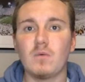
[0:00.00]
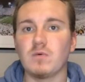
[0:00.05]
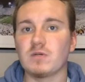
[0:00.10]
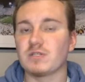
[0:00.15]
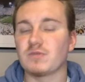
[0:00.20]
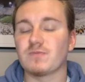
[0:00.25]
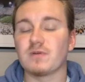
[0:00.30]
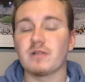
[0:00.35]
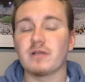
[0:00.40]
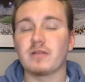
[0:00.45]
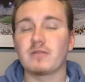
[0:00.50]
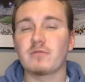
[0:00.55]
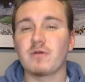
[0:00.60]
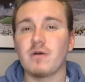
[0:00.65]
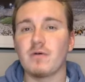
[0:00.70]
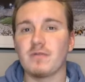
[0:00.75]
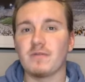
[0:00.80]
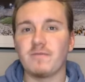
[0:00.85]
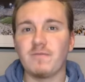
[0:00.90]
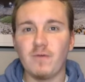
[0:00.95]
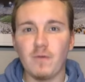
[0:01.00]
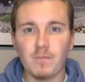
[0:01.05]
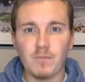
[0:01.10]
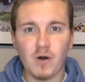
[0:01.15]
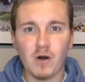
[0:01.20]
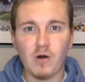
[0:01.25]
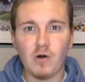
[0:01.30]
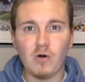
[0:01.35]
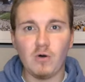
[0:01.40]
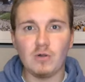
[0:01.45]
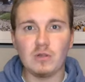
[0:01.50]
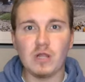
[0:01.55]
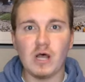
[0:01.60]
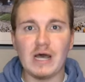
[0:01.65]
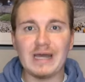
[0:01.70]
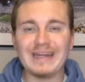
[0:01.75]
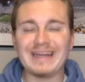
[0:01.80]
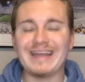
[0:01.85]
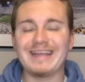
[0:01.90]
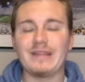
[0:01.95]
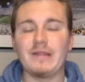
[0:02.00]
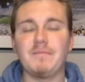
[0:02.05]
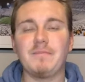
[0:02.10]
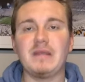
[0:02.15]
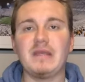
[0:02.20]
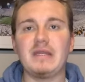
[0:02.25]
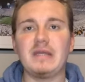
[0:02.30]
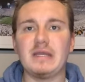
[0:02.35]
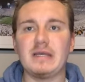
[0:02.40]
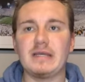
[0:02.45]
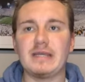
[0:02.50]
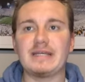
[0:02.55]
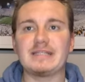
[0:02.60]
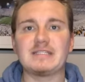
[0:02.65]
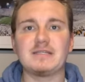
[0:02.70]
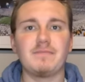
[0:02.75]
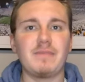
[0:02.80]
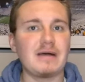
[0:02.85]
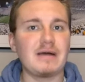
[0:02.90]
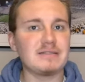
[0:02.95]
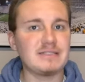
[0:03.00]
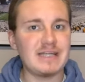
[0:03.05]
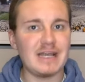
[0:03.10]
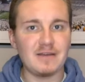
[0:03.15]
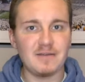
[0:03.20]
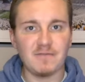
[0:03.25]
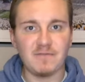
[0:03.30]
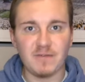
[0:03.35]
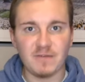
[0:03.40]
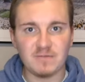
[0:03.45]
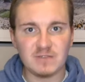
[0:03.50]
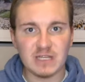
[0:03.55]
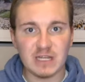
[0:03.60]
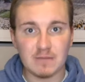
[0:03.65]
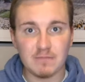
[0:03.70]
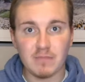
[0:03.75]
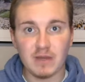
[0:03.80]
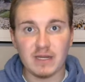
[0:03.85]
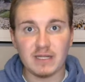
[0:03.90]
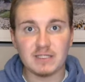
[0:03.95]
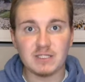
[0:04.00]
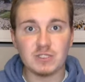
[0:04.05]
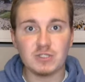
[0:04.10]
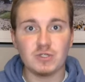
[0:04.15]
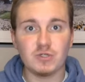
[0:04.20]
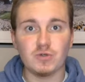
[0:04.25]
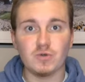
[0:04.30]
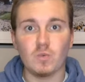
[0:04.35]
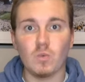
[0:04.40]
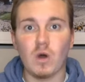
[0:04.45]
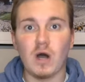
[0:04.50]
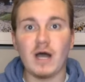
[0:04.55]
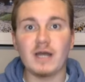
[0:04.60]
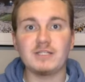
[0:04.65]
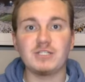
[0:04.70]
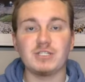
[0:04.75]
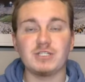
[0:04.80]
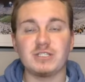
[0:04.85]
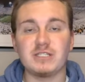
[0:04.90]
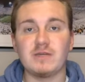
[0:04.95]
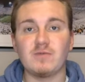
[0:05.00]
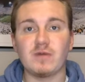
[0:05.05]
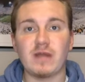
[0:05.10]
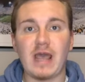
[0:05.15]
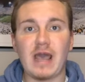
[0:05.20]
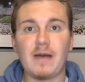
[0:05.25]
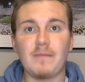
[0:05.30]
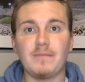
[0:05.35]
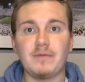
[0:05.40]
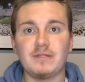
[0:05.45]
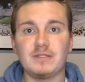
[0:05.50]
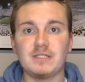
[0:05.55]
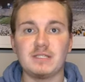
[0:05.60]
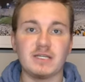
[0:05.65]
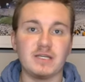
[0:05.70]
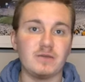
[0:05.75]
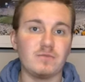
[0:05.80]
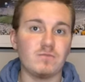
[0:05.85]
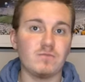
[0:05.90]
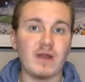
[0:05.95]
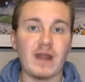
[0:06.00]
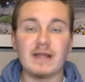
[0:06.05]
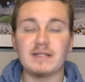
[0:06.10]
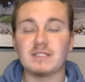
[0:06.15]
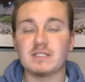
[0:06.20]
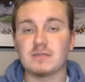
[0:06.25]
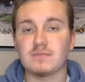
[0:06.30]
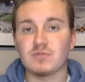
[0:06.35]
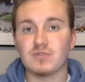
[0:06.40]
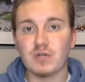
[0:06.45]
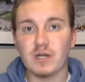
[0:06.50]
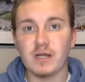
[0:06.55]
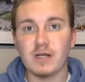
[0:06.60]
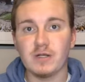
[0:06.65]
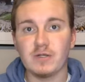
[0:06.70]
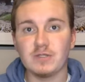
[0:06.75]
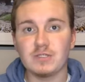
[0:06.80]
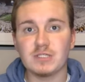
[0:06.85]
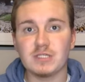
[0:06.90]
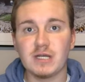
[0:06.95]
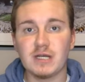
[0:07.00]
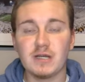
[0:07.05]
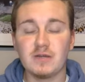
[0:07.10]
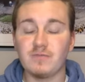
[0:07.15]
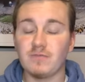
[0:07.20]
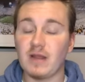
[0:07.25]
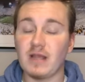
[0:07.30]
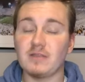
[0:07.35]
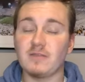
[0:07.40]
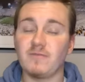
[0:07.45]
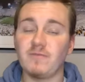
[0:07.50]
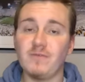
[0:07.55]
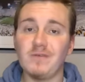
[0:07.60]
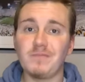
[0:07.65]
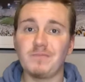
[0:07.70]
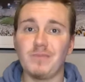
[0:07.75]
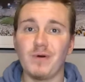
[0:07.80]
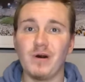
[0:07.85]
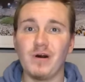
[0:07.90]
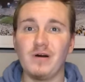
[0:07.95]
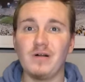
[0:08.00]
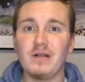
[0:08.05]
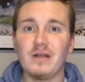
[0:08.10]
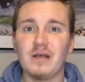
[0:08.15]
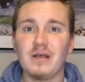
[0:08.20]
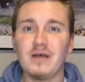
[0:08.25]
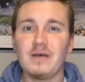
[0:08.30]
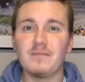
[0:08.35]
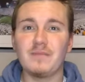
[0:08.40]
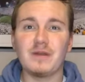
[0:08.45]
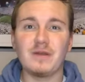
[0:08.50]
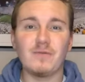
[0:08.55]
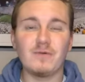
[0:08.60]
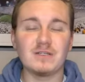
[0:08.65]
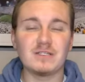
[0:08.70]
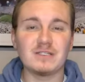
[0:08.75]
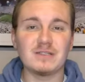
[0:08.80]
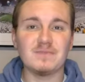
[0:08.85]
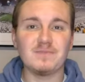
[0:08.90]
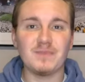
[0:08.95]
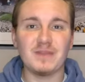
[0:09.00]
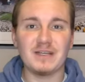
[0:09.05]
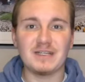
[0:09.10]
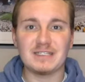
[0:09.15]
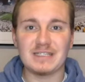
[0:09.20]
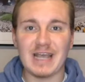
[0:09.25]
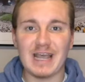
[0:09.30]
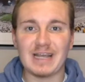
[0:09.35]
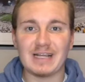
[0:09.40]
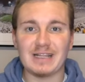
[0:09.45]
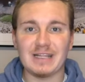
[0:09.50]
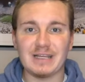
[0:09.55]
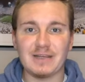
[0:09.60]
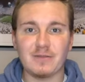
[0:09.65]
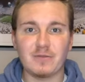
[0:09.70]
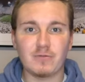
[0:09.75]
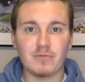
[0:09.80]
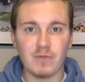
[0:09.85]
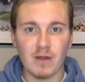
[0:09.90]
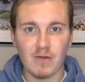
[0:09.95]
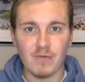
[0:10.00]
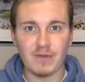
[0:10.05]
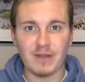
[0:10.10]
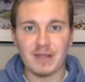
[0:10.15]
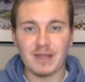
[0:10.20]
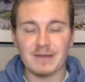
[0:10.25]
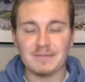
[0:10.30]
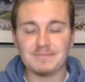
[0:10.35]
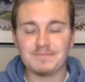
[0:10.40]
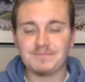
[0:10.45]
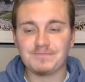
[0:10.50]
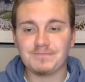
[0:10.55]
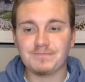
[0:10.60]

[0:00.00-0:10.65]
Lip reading: Wasn't really throwing the football a whole lot. Again, the media gets about 10 to 15 minutes to watch and see what happens. He ran some drills, ran the football, but he wasn't exactly throwing it.